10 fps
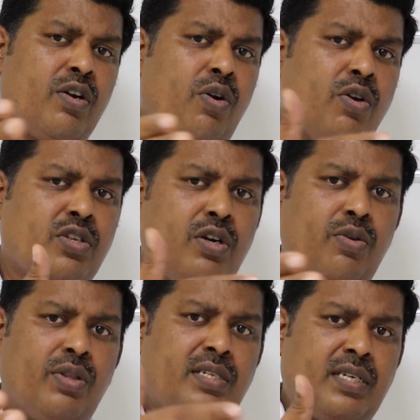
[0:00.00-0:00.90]
closer
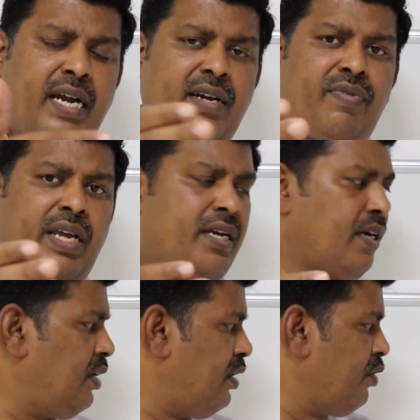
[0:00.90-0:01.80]
to this kind of like
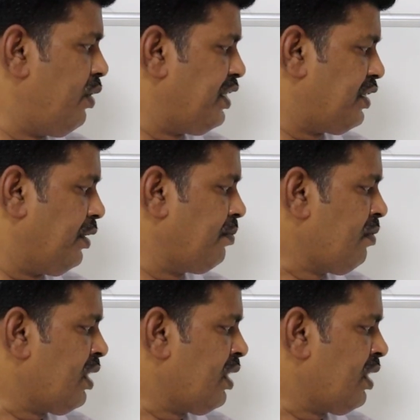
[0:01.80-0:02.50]
duration.